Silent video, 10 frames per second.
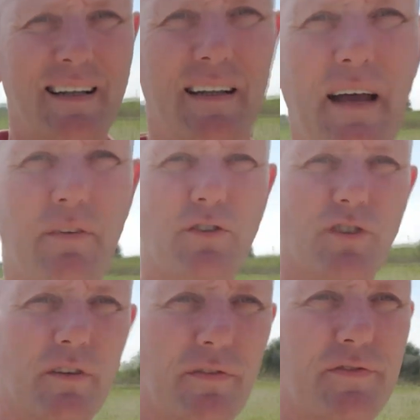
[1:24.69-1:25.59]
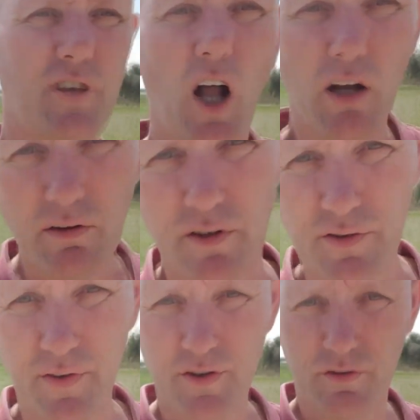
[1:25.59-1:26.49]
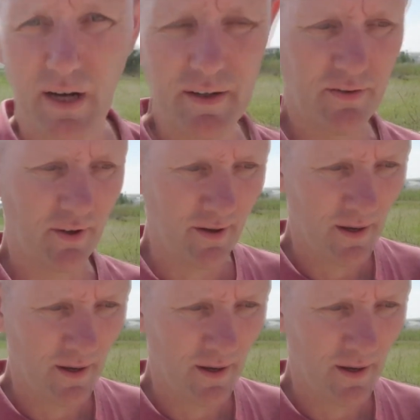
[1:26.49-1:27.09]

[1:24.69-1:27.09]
levels of tolerance for stress,